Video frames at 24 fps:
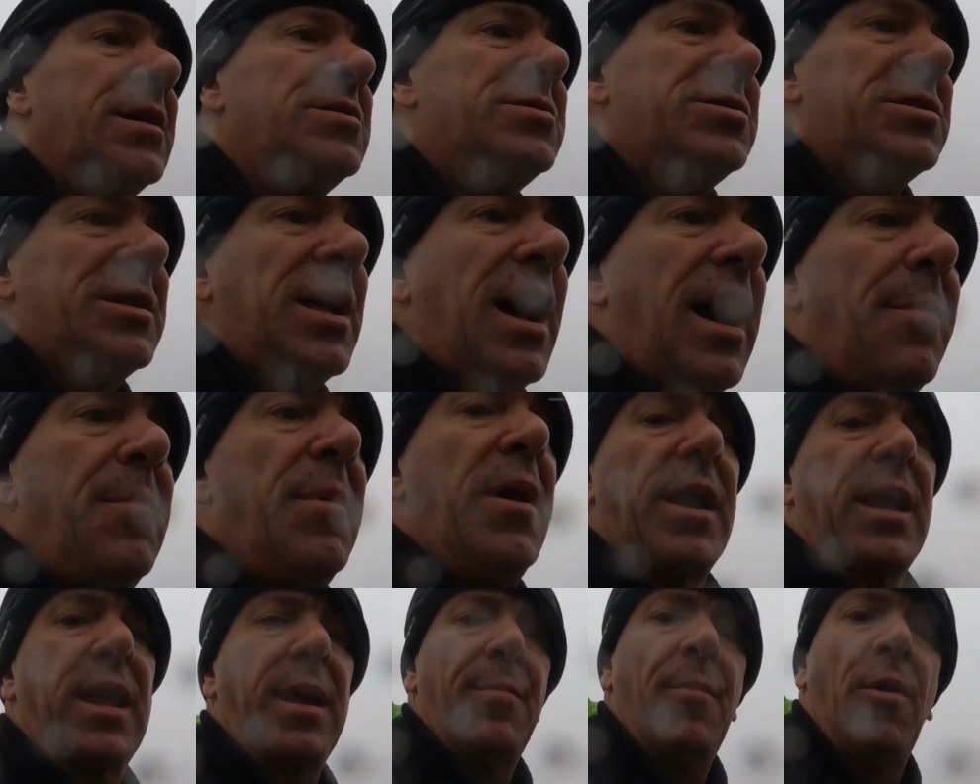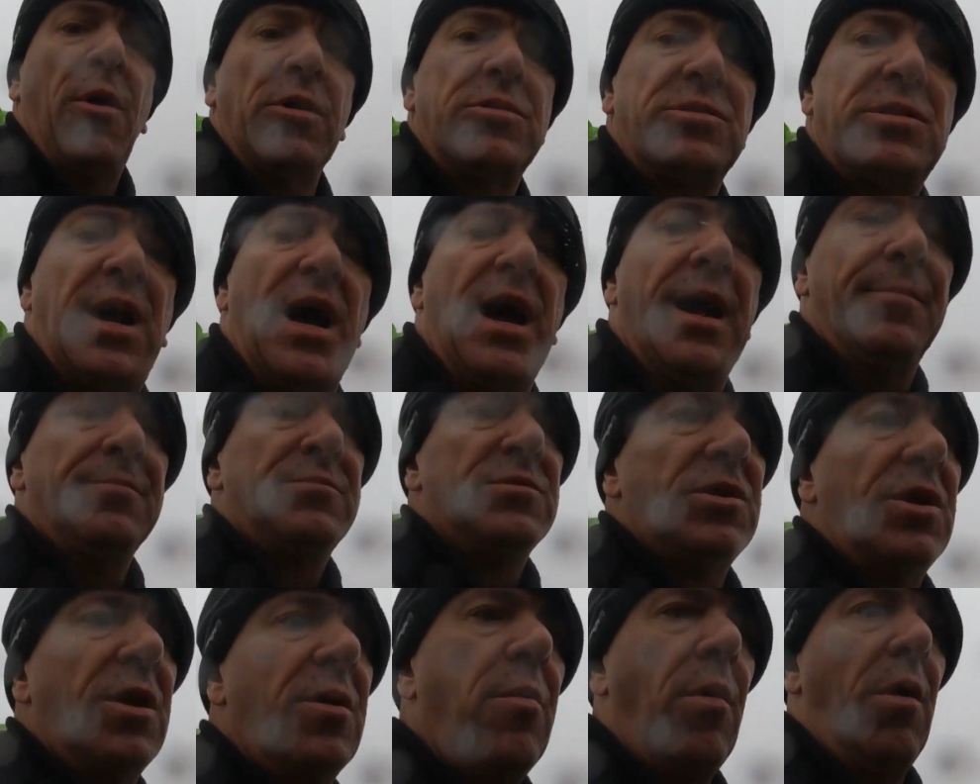start making more time
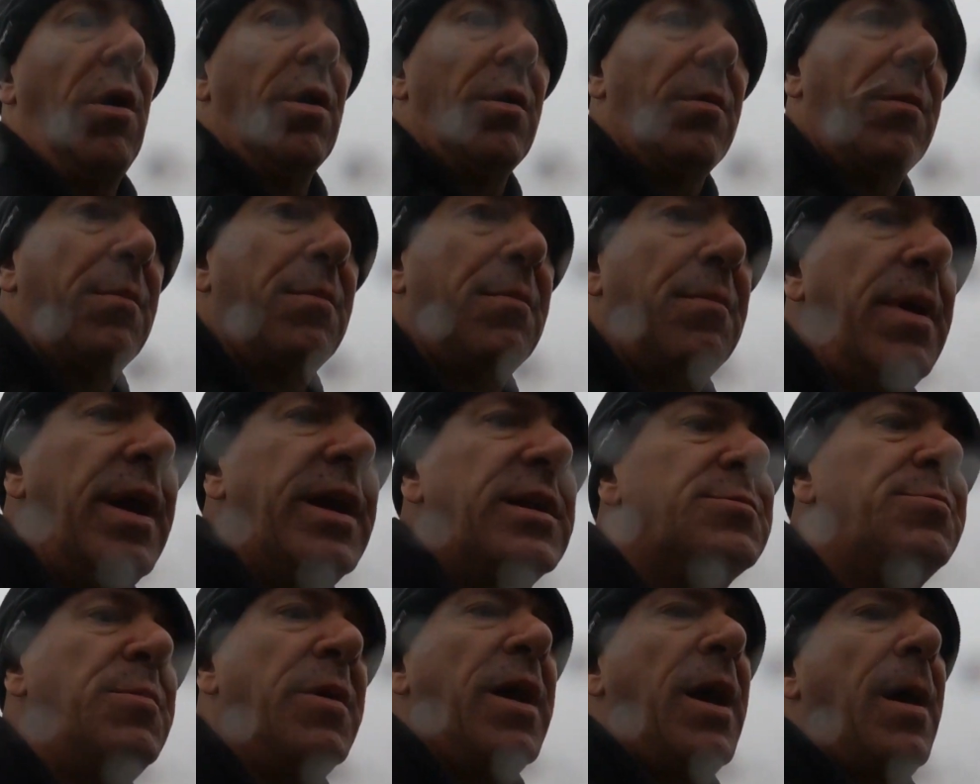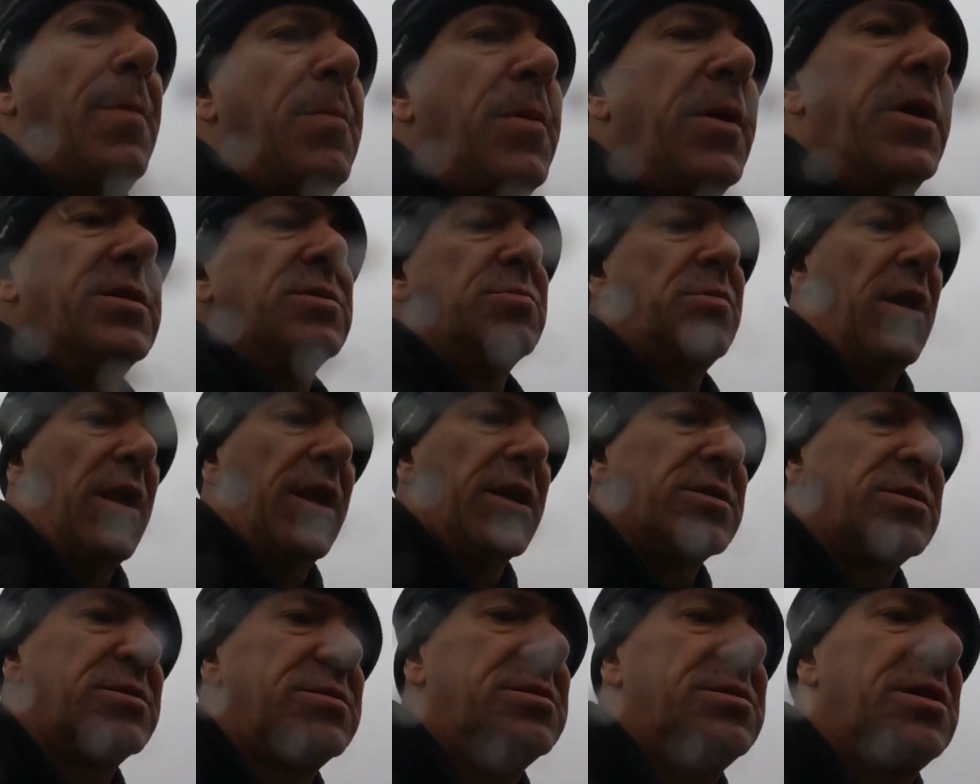to do what makes me happy, as well
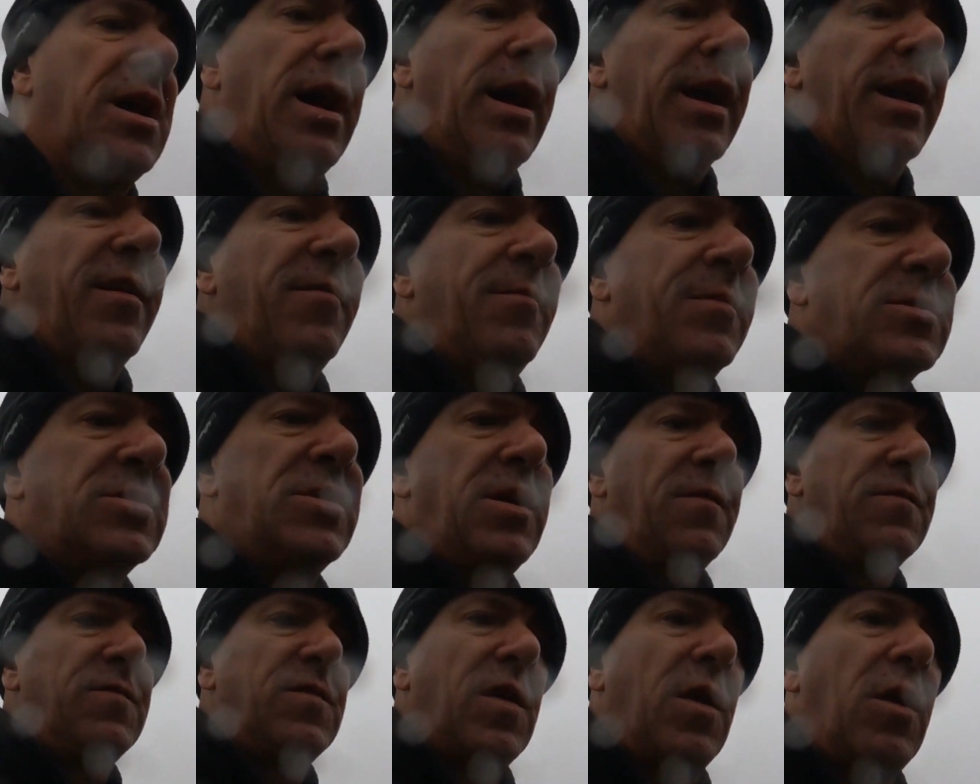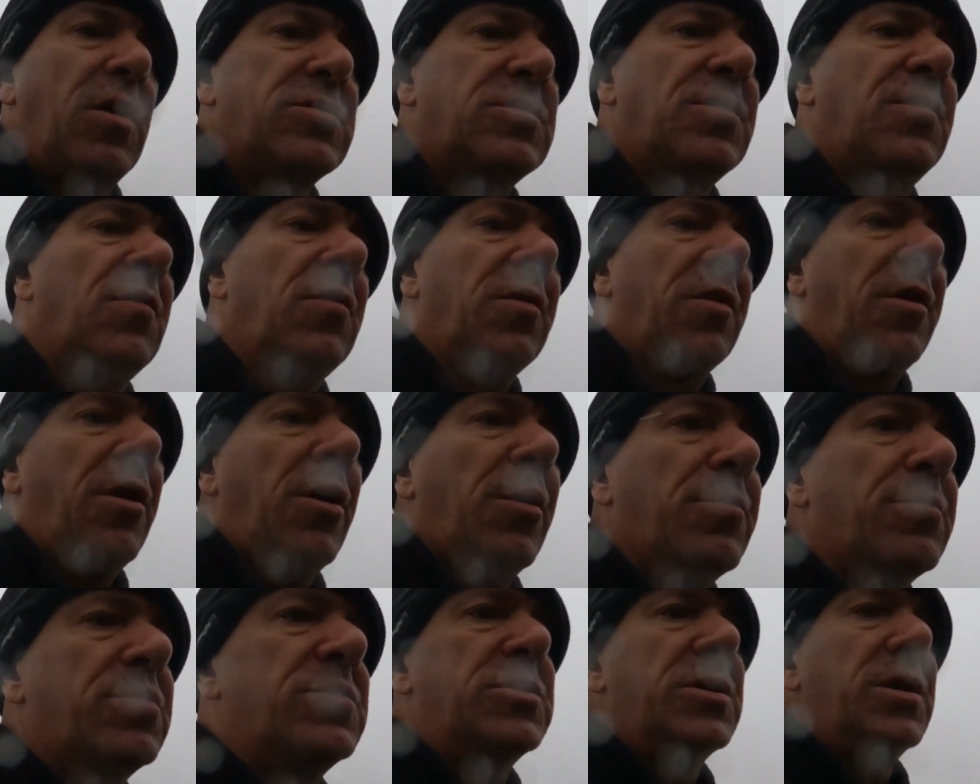as try to give myself to lots of other
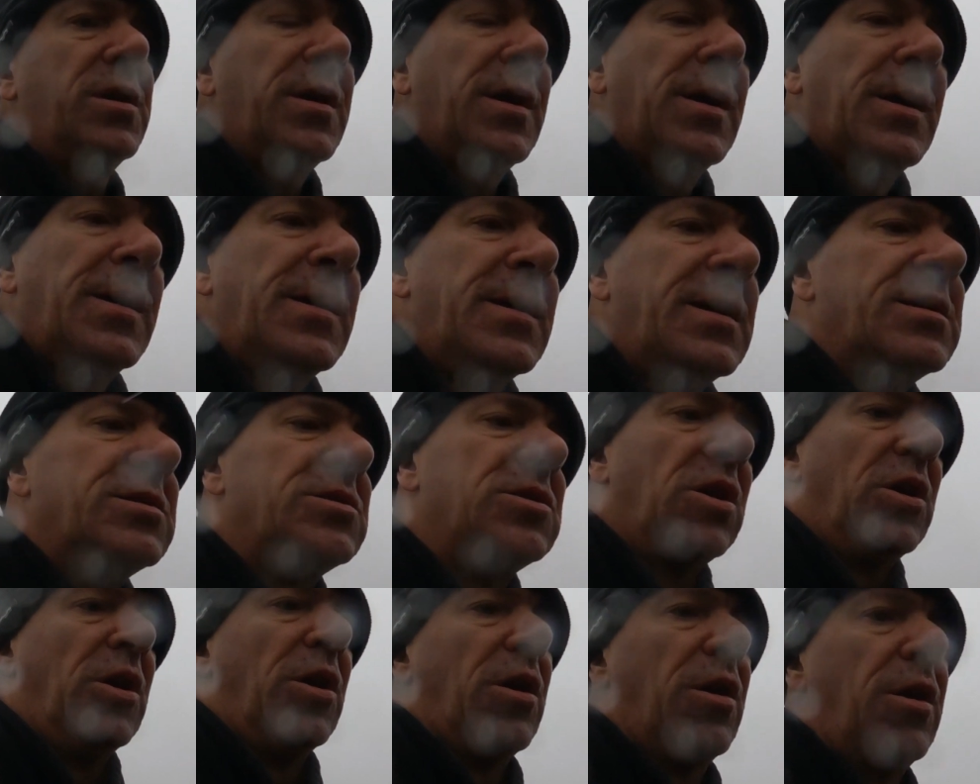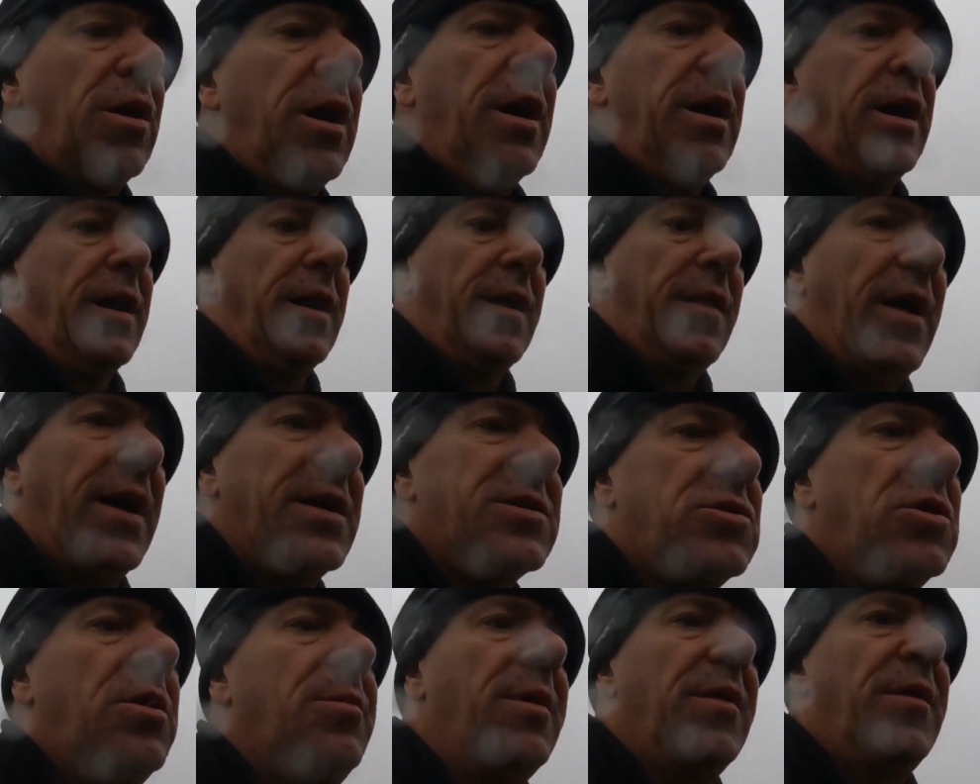groups. So
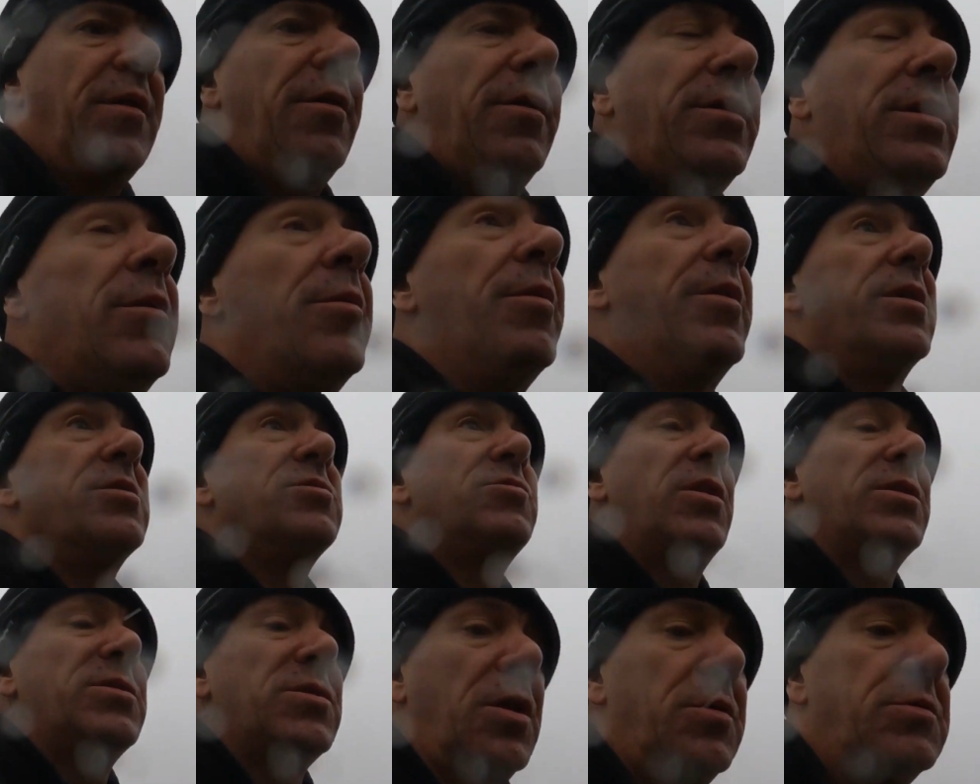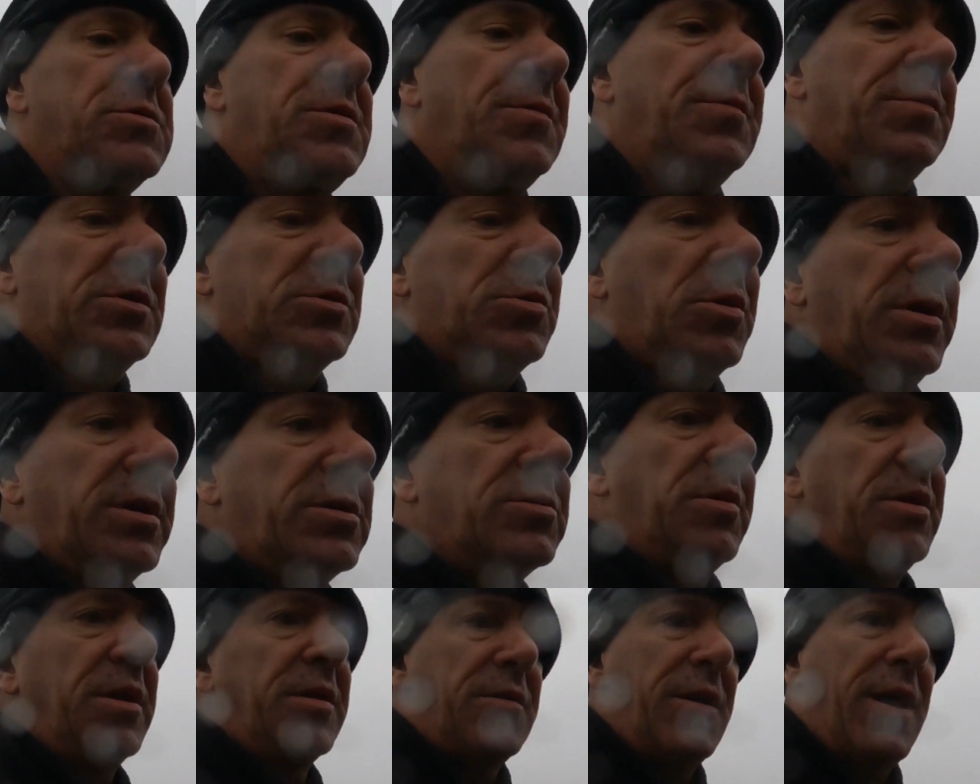that's going to be the New Year's resolution for
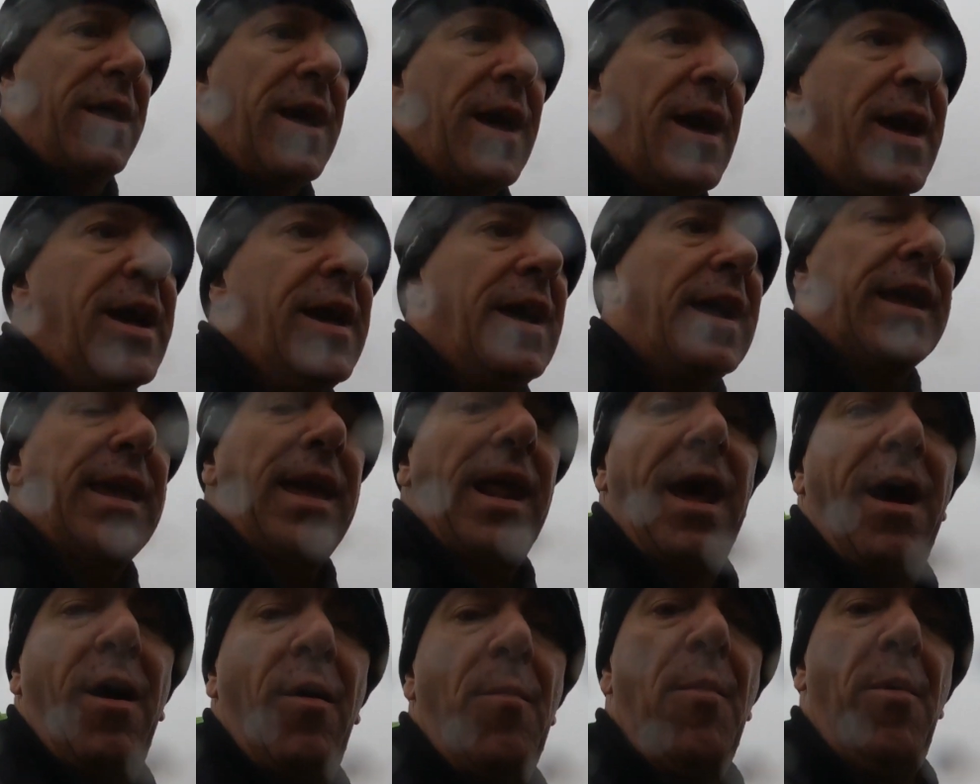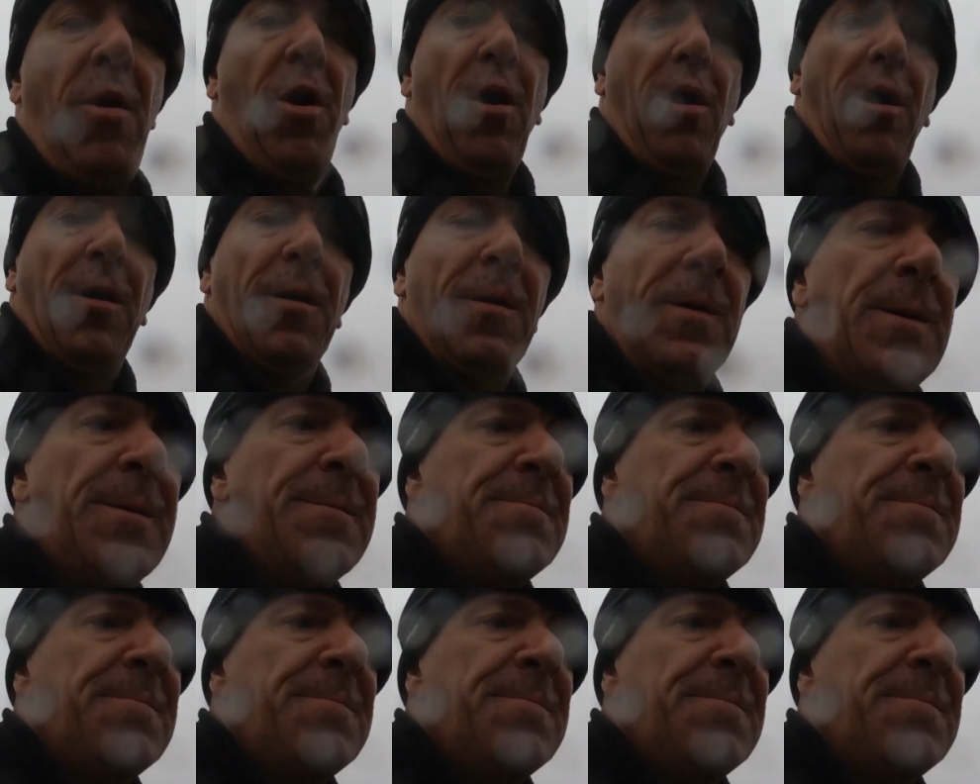2023. Get out more.